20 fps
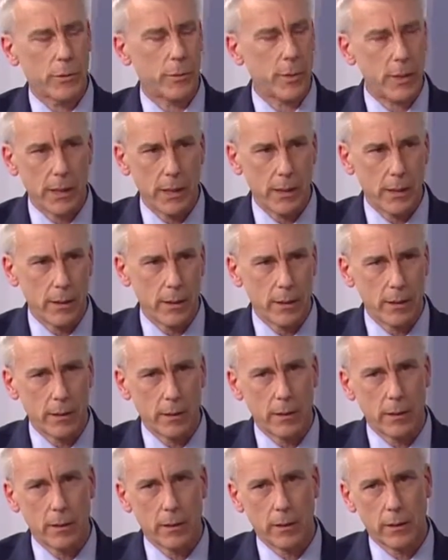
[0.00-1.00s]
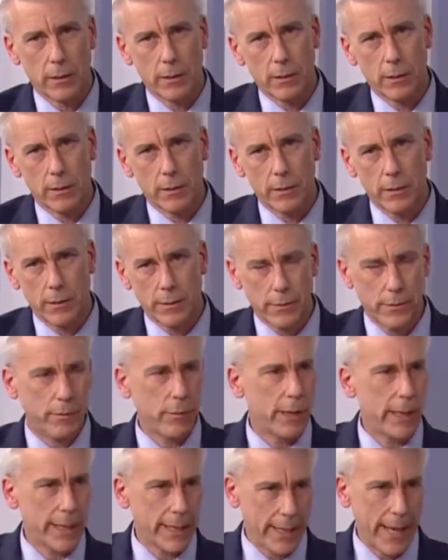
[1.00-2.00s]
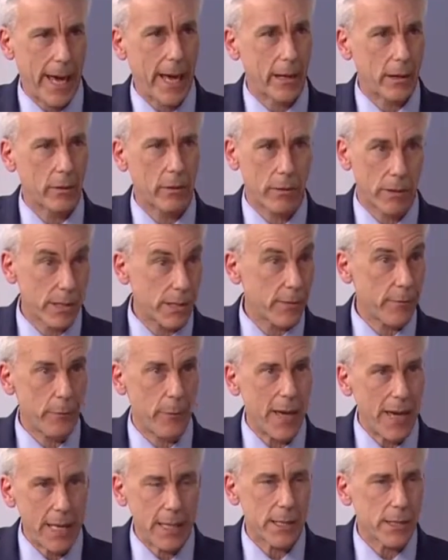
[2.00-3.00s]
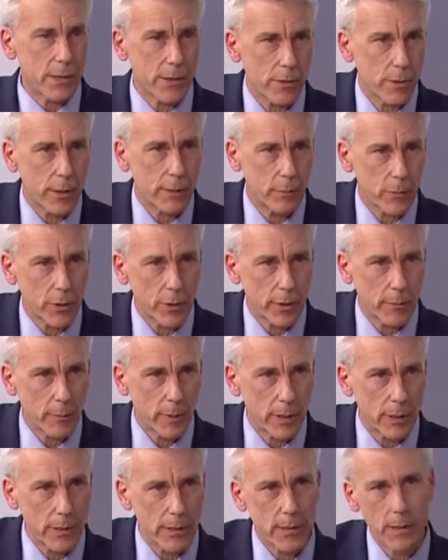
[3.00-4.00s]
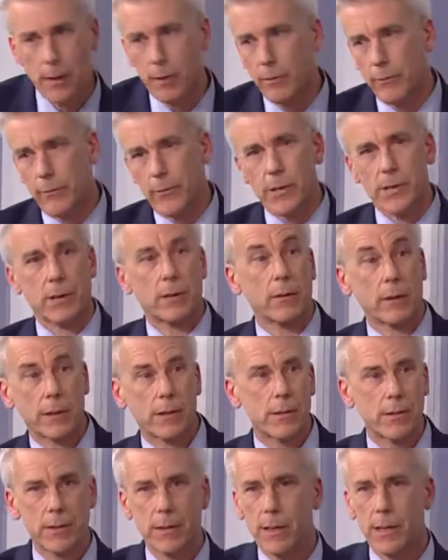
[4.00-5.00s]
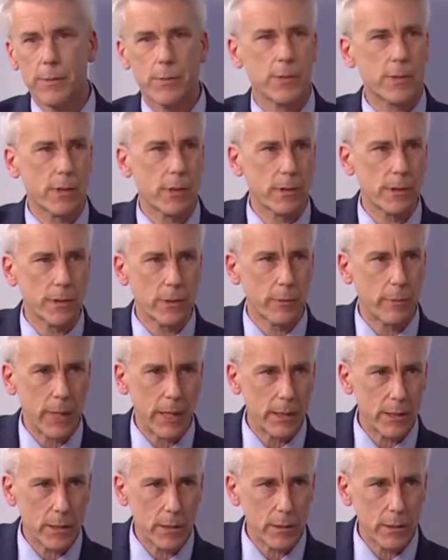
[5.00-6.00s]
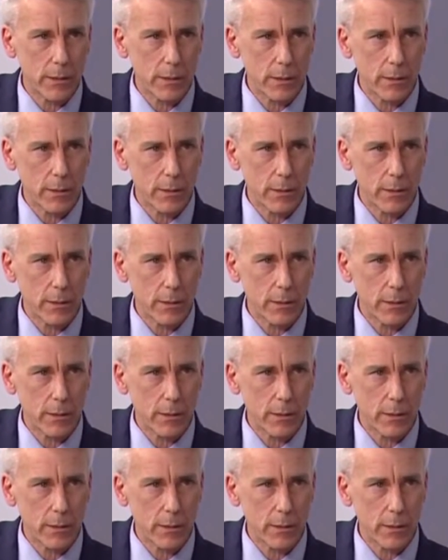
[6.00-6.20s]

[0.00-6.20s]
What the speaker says: would be 3 categories of mainstream treatments. Now, physical exercise was also mentioned.